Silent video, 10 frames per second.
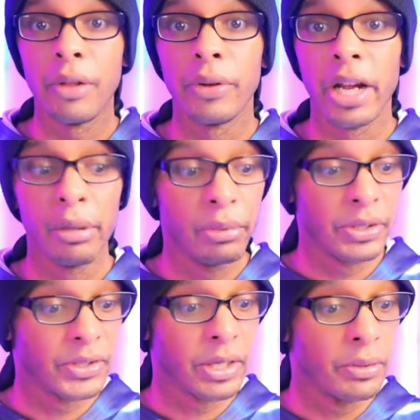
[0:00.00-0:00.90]
they're able
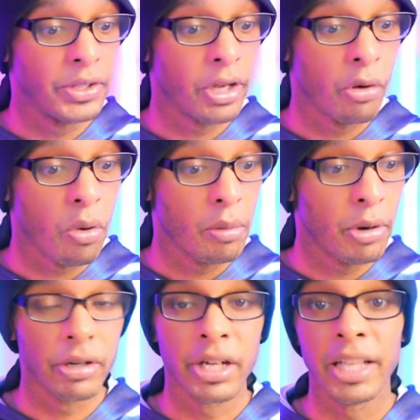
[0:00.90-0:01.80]
to sell this in
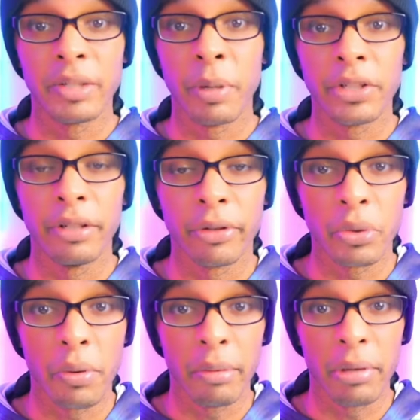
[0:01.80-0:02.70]
Walmart, especially for
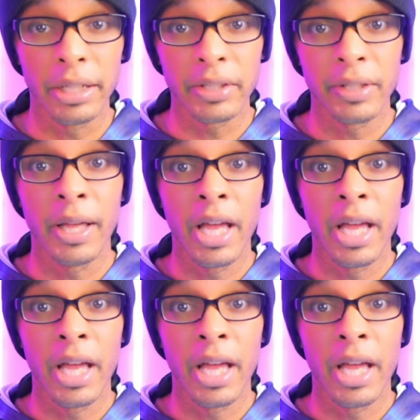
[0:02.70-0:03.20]
twenty bucks.